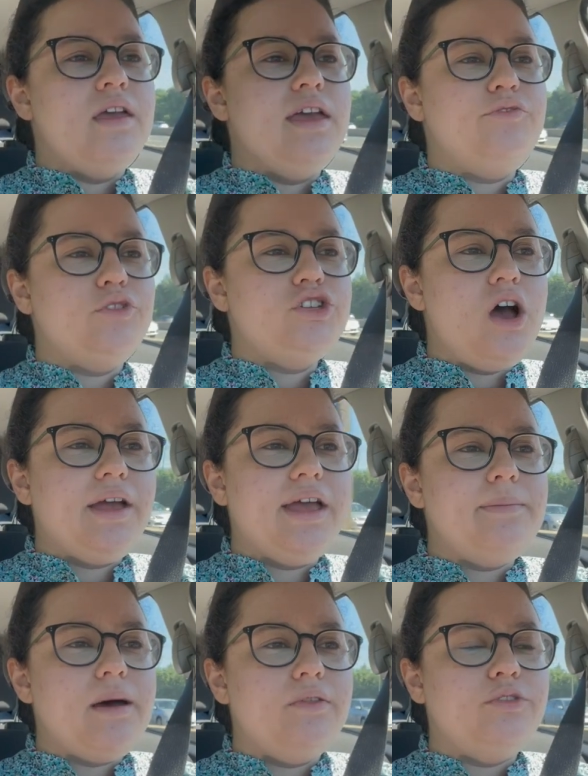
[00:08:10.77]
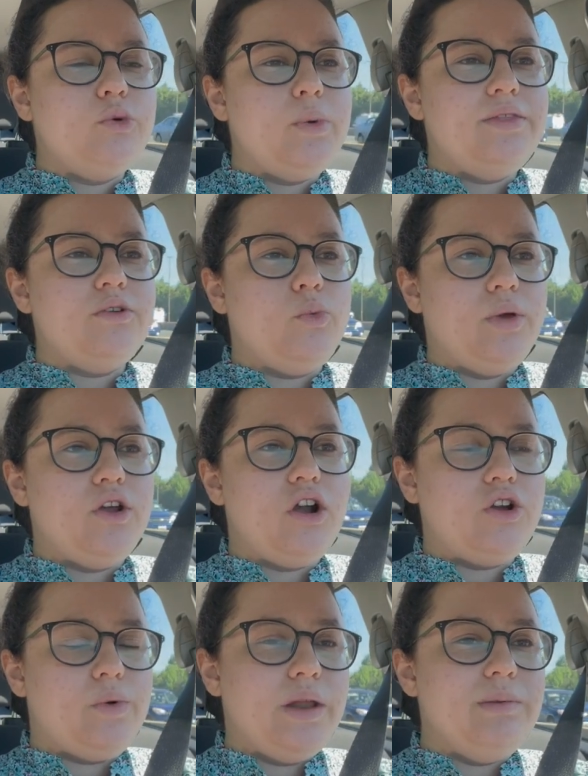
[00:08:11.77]
if we're talking about the way that we
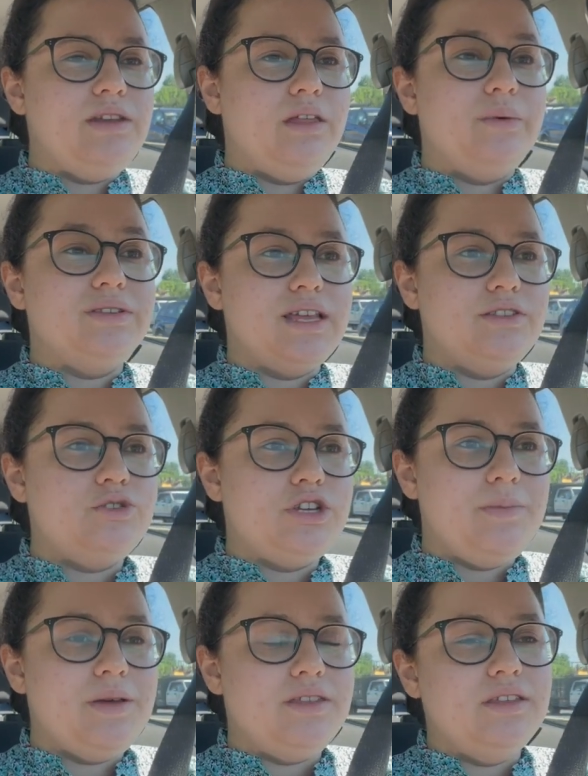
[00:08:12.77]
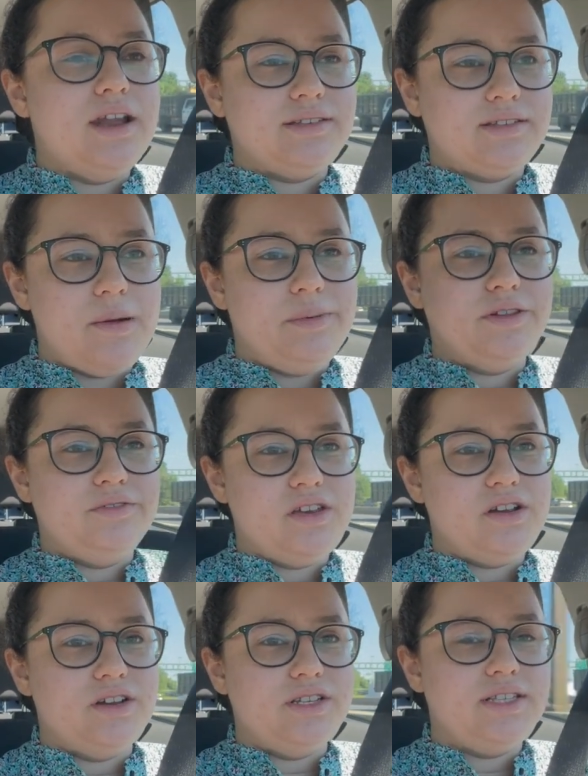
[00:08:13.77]
are going to be dealing with censorship in the next couple of
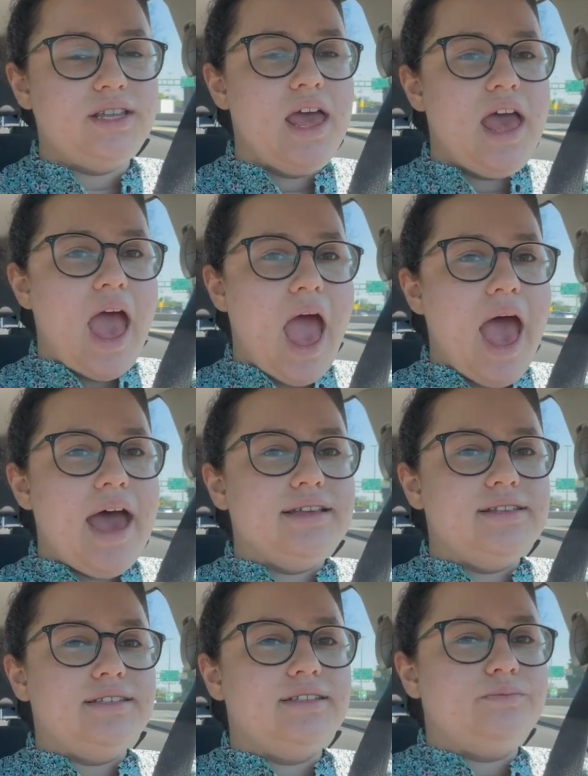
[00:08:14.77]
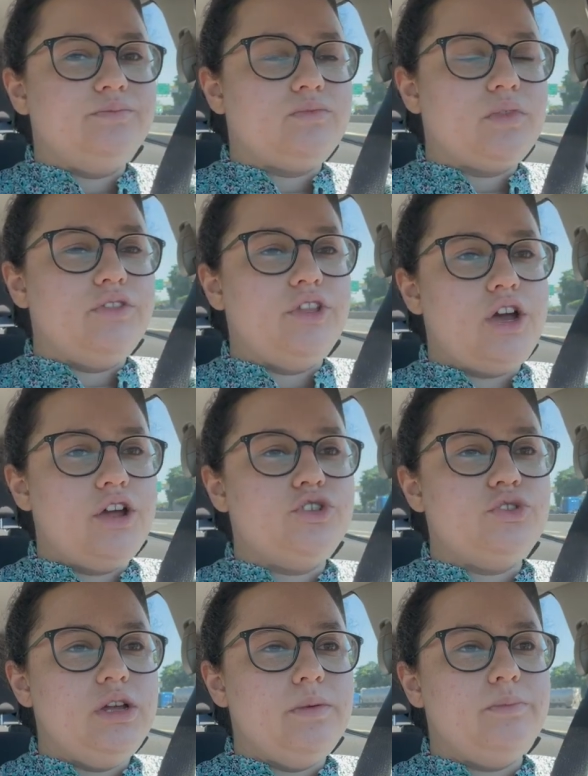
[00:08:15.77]
years, as the
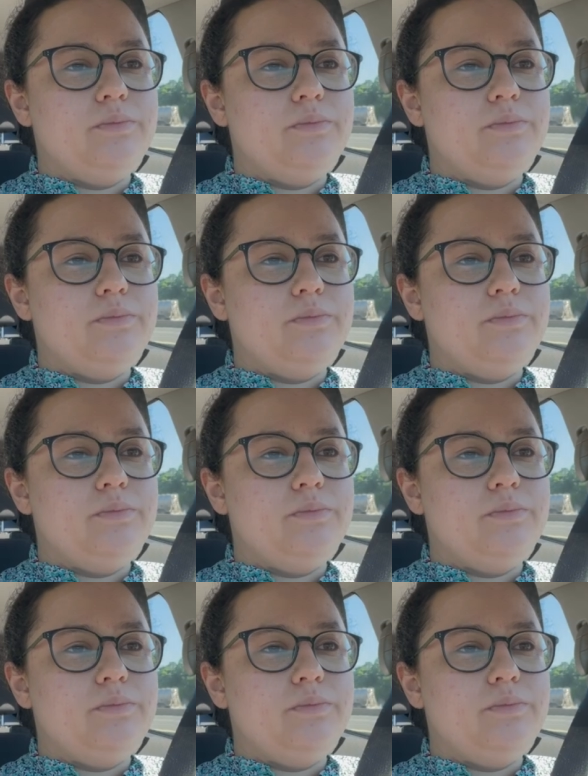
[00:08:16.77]
country,